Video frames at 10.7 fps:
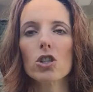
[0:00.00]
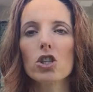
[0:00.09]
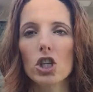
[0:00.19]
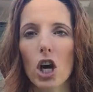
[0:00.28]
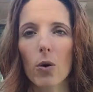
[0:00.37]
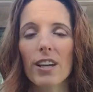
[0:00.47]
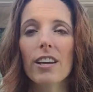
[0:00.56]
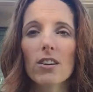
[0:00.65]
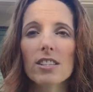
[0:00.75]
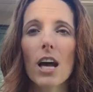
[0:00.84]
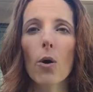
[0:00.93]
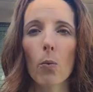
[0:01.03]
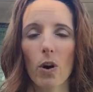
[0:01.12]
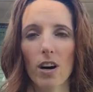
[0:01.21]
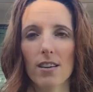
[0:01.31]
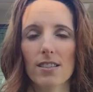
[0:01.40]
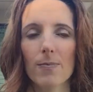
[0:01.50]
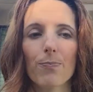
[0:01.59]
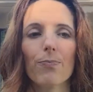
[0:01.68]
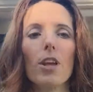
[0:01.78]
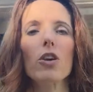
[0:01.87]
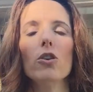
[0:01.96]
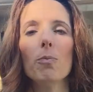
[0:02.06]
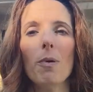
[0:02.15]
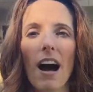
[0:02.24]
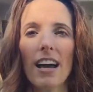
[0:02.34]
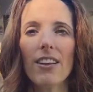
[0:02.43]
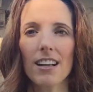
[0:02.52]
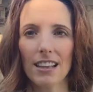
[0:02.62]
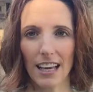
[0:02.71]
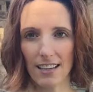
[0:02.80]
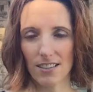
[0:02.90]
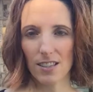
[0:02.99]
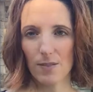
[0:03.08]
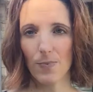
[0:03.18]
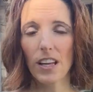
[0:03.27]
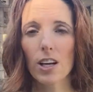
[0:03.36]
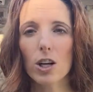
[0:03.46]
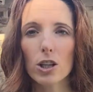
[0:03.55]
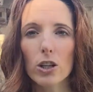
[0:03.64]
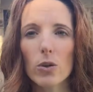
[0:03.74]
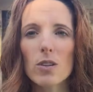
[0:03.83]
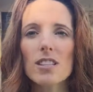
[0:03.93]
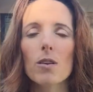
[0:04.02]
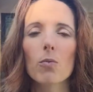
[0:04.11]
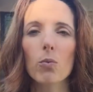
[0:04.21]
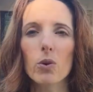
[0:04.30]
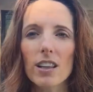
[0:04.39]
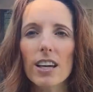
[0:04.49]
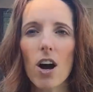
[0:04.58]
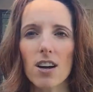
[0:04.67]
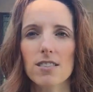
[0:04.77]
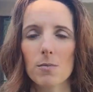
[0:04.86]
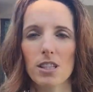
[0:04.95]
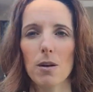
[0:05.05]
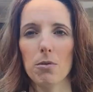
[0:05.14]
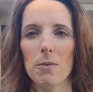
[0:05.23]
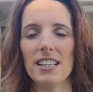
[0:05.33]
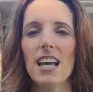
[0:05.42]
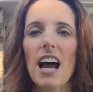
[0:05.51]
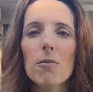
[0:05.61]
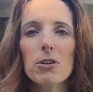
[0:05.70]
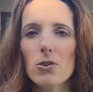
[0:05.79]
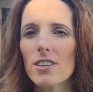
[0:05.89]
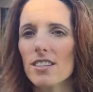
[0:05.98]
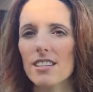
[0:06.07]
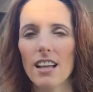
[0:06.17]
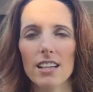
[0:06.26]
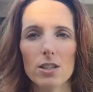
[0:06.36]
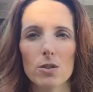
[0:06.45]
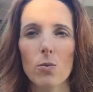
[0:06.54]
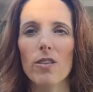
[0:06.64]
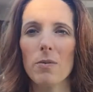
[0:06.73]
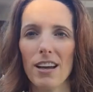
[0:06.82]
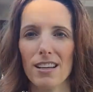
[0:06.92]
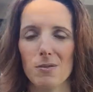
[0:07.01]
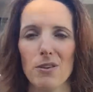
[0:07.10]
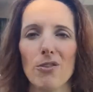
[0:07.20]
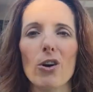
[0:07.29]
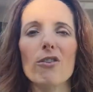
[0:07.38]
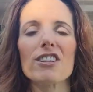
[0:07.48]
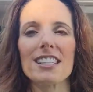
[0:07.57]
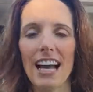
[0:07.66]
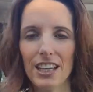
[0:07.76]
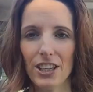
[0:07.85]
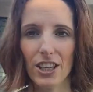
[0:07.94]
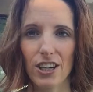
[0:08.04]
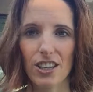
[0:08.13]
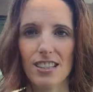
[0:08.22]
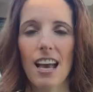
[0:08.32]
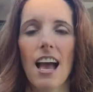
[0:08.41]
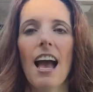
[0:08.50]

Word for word: So here's how it works. You buy the cleanse. It includes some really awesome supplements. I've been doing this cleanse with my husband for over 10 years,